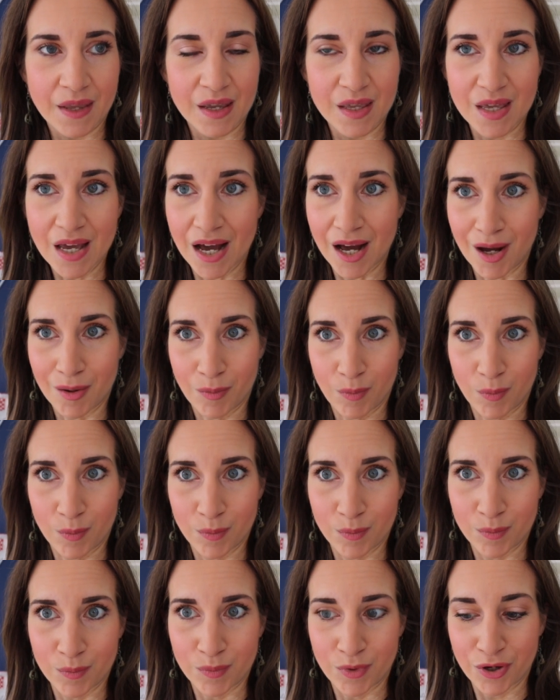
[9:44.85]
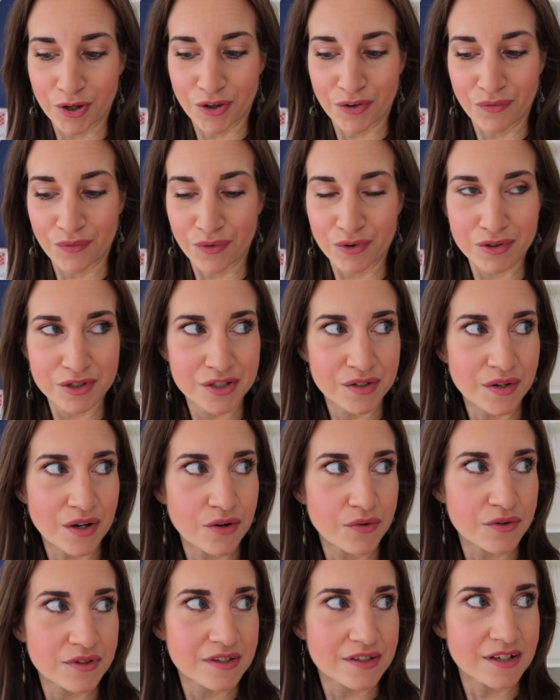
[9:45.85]
yeah, looking forward to it.
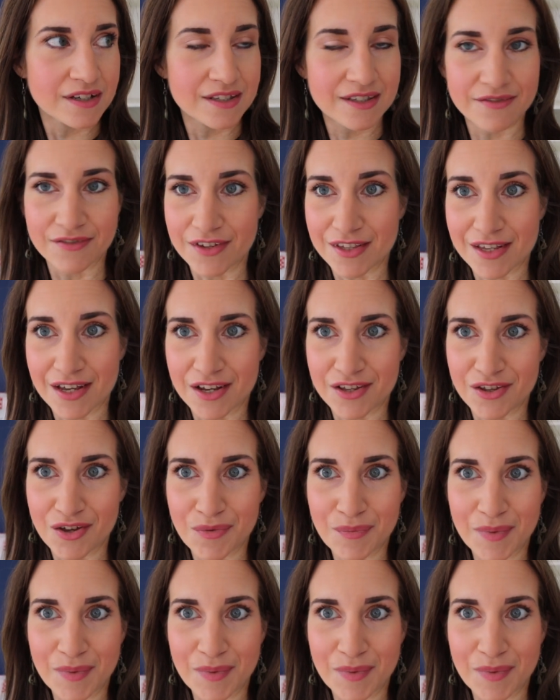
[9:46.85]
Always nice to visit a new